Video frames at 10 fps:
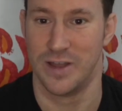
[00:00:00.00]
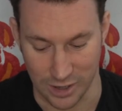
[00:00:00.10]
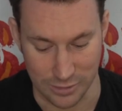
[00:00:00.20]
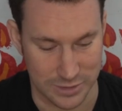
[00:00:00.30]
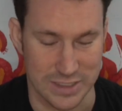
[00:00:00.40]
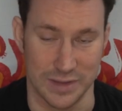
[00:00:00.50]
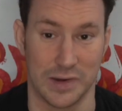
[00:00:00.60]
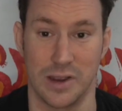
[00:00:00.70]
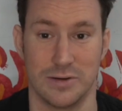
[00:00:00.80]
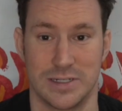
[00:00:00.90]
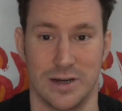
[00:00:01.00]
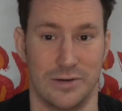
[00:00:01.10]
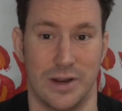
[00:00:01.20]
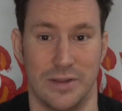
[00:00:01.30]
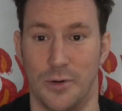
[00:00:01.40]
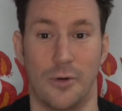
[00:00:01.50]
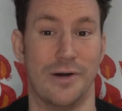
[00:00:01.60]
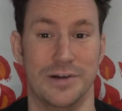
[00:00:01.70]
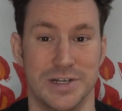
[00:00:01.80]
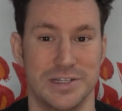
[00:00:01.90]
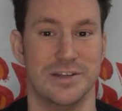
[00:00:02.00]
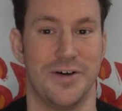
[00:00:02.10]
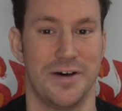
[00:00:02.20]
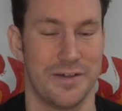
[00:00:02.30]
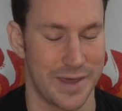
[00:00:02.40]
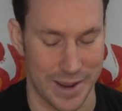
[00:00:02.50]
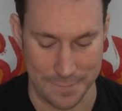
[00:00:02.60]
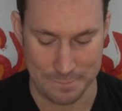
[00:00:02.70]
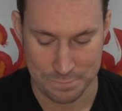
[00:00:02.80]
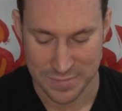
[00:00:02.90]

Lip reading: ghosts and the Ghost Zone and the origins of all of that,